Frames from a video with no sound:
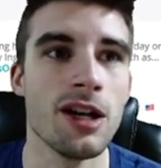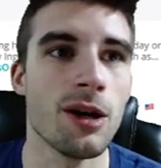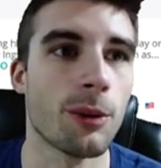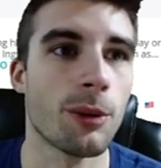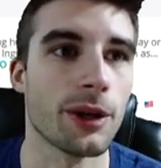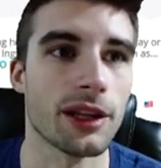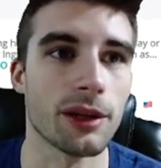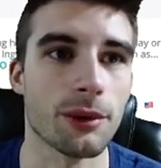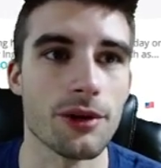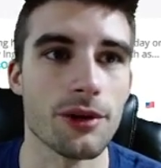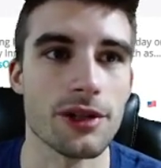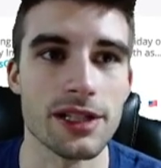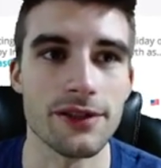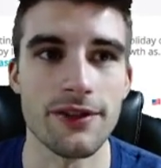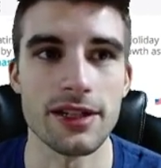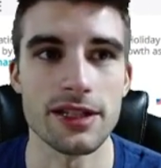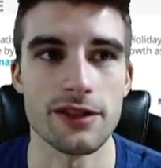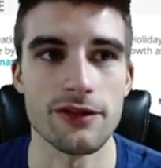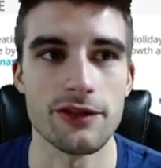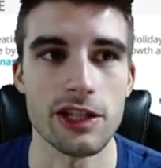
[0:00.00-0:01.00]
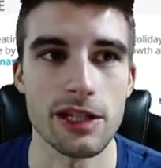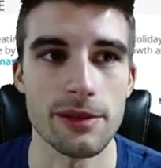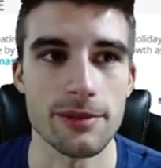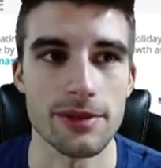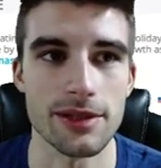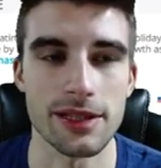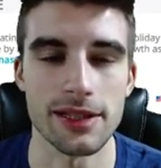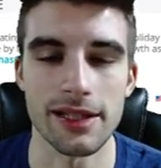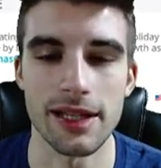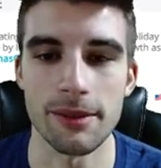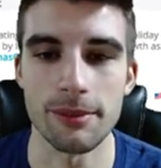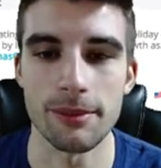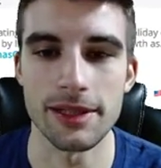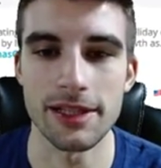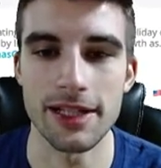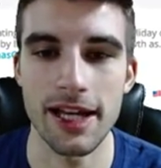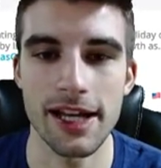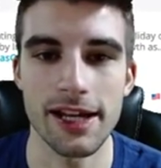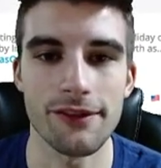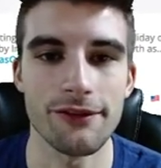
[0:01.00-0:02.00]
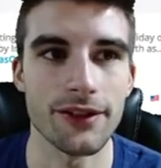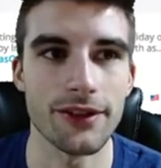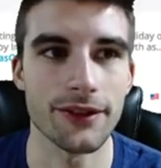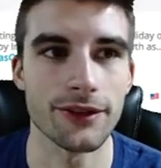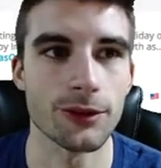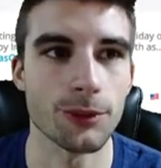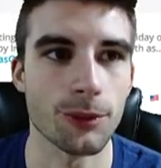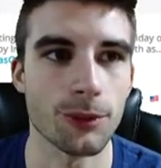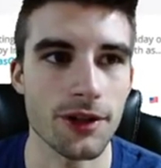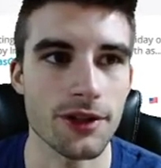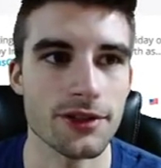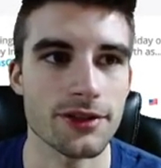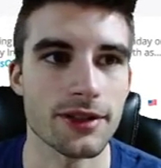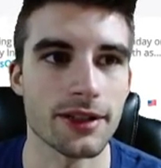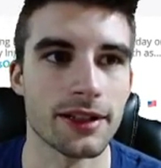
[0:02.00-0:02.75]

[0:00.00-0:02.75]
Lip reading: one of the worst defensive teams in the NBA, fifth worst,